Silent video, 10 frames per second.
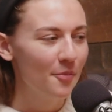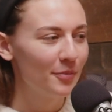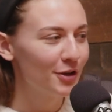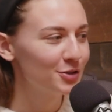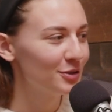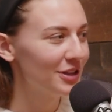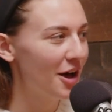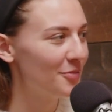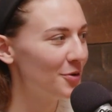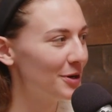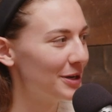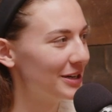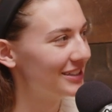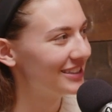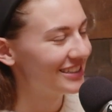but also a lot
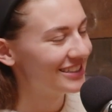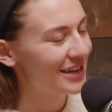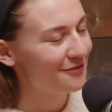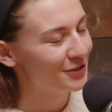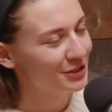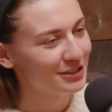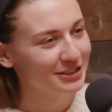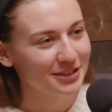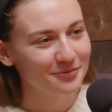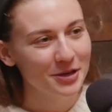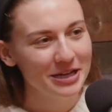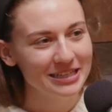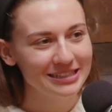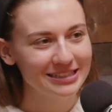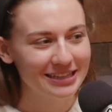more diverse in some
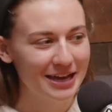ways,